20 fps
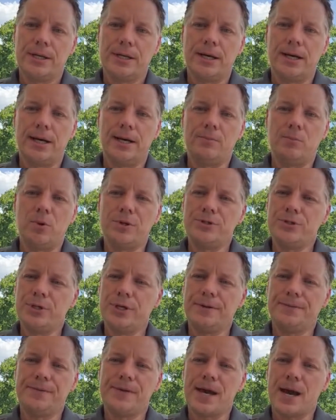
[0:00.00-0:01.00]
Uh, once you
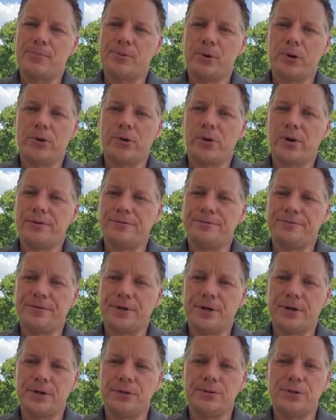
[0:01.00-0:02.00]
get the operator on the
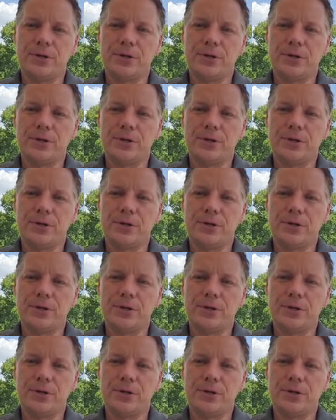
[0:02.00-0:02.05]
phone,